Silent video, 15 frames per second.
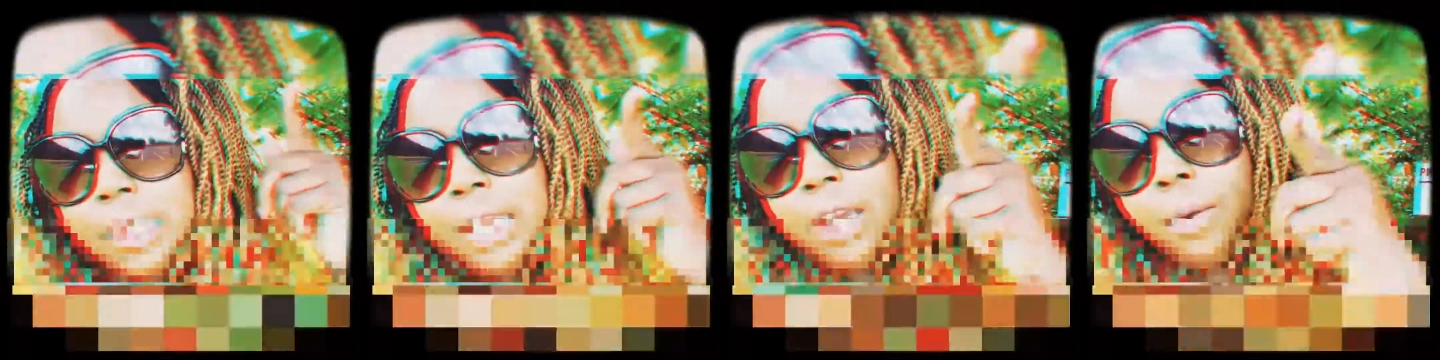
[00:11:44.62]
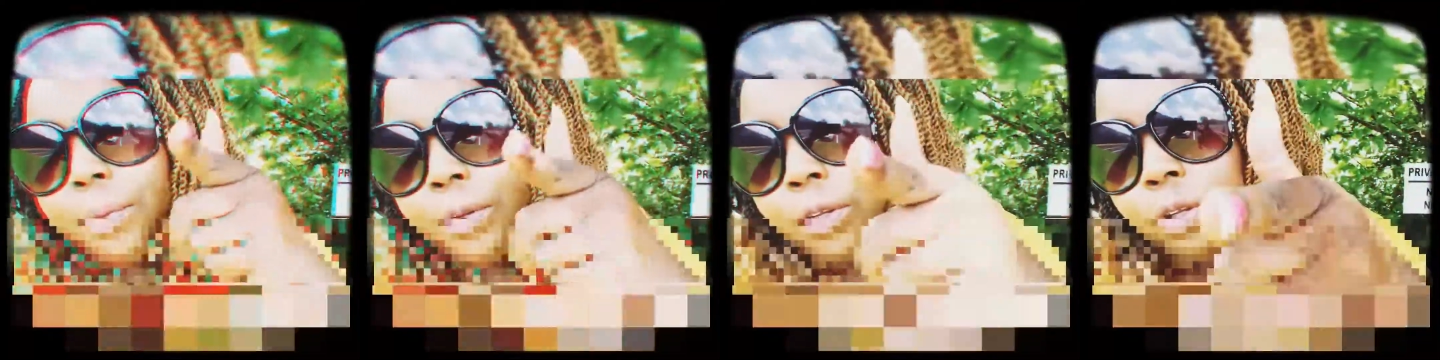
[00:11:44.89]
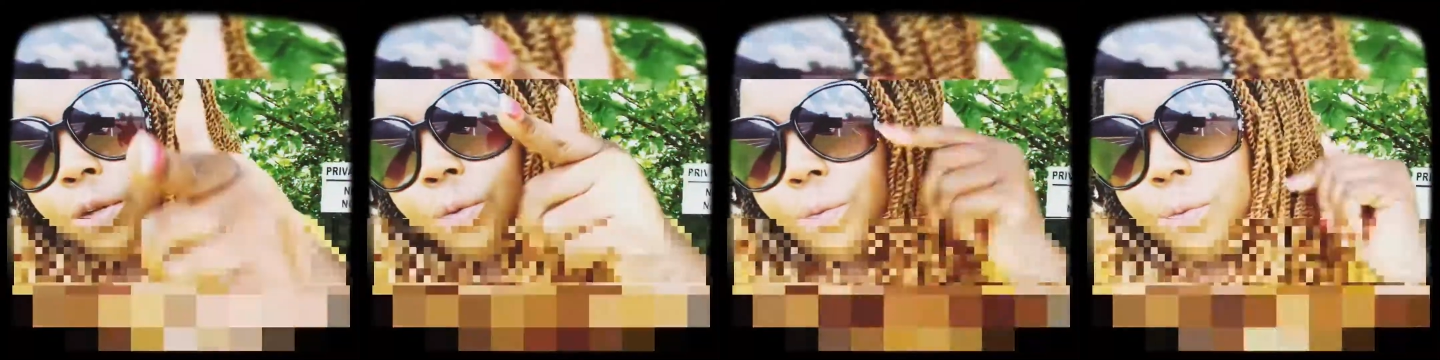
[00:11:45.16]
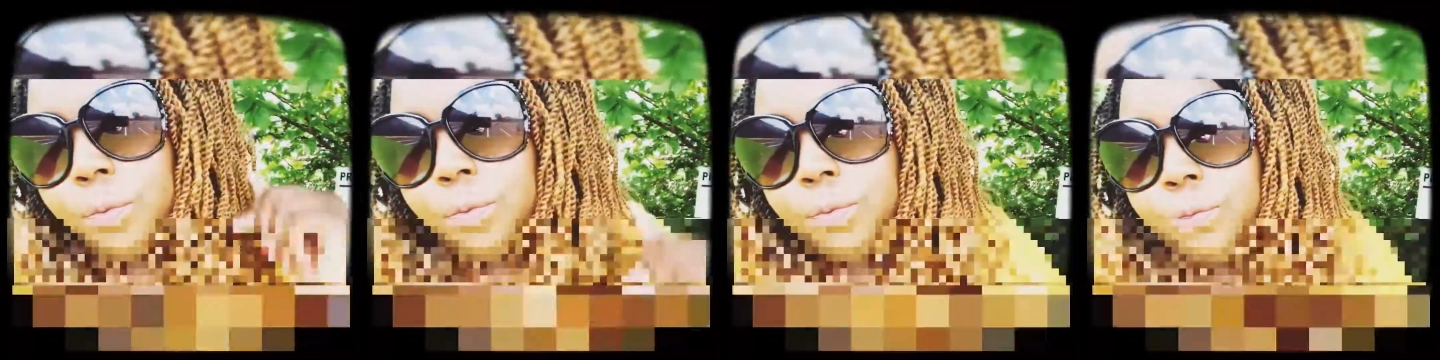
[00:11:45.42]
to help
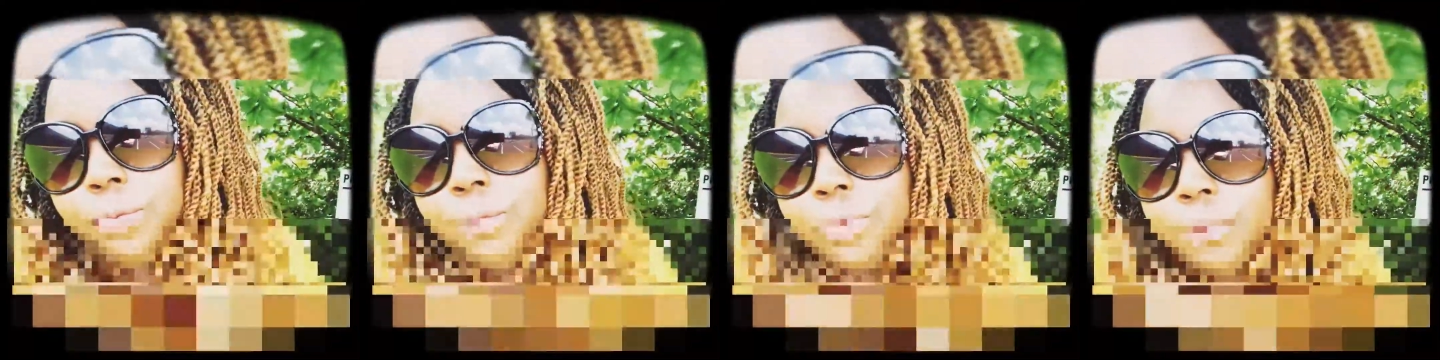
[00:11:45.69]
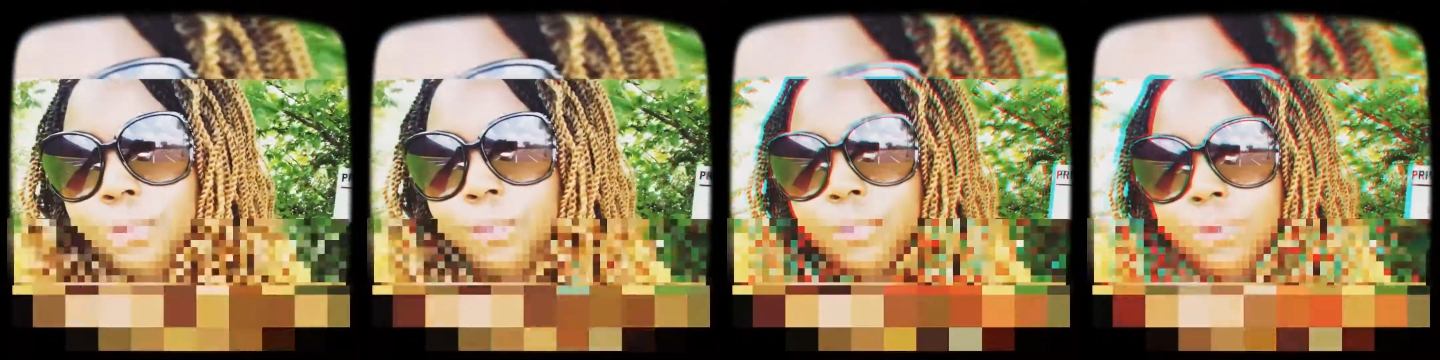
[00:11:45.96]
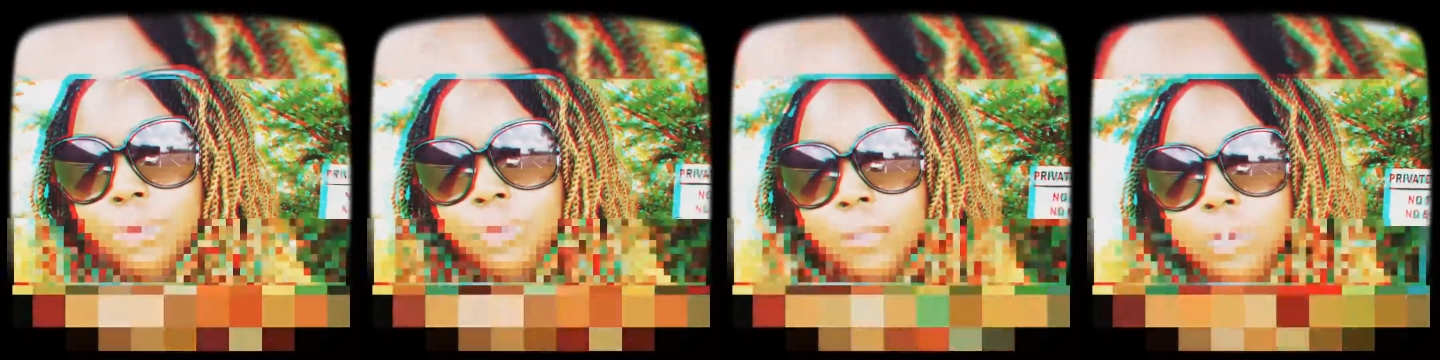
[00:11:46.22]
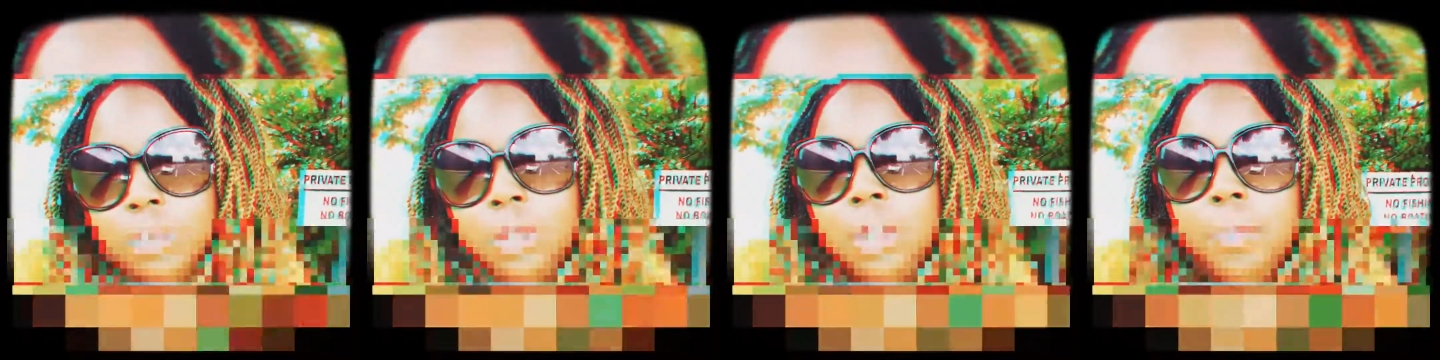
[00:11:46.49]
you.
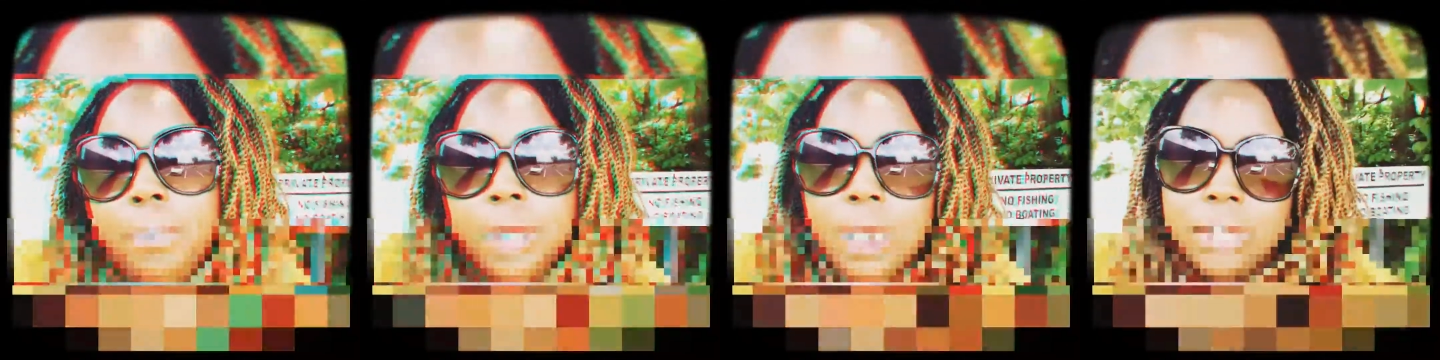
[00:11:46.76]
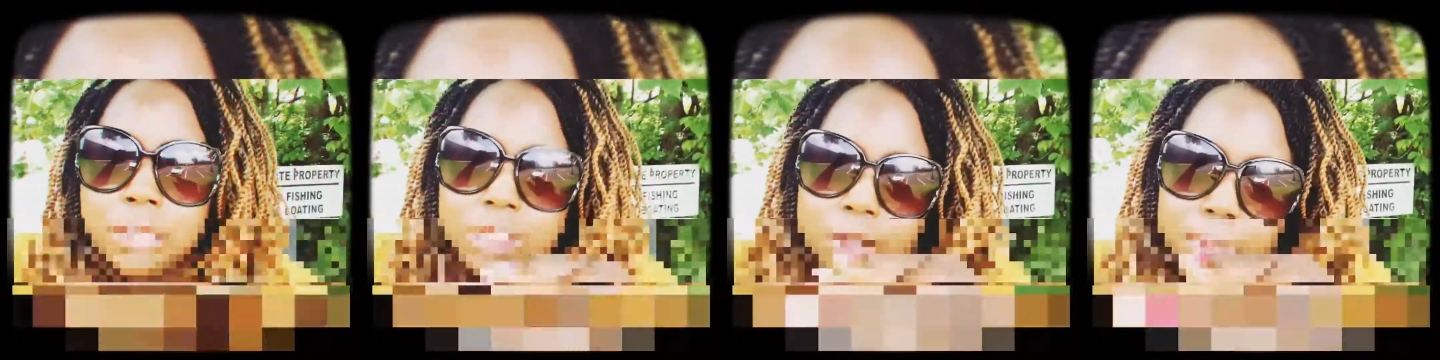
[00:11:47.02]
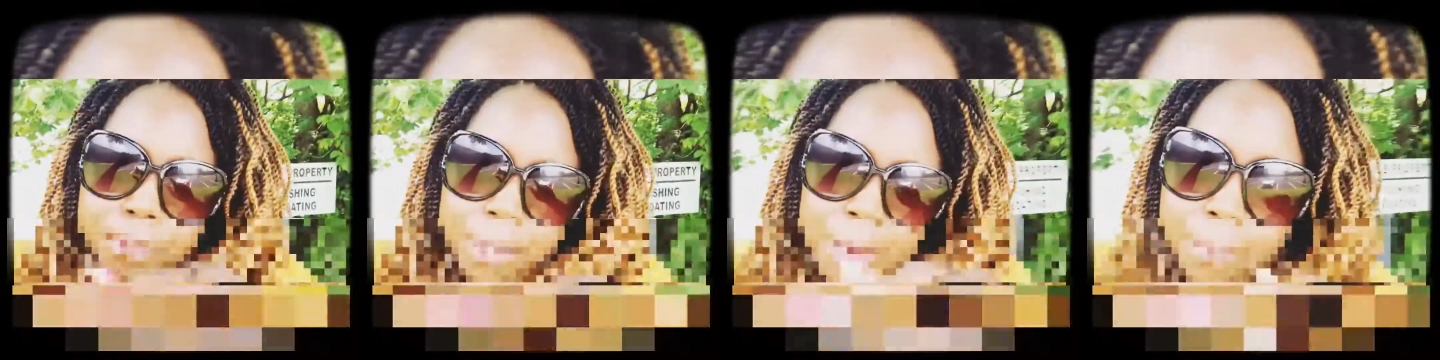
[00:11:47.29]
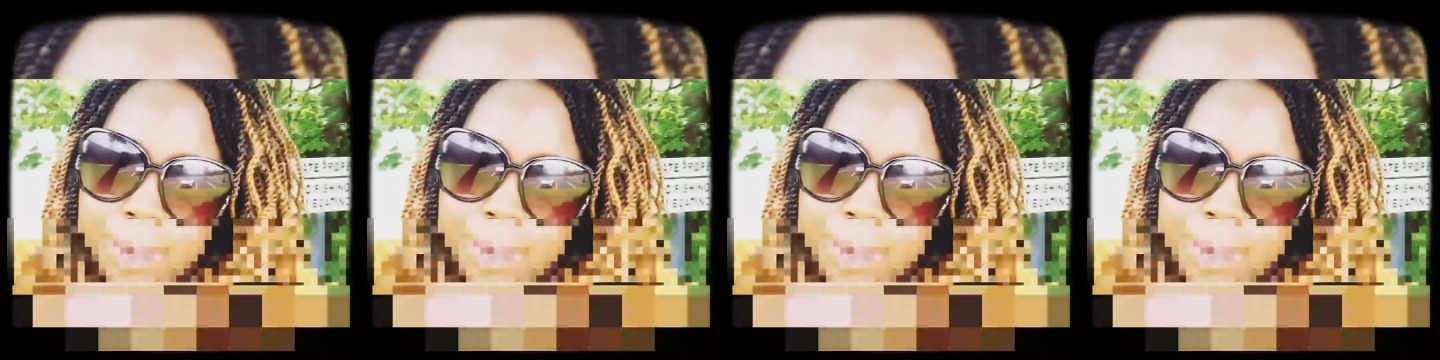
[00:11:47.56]
Because there's some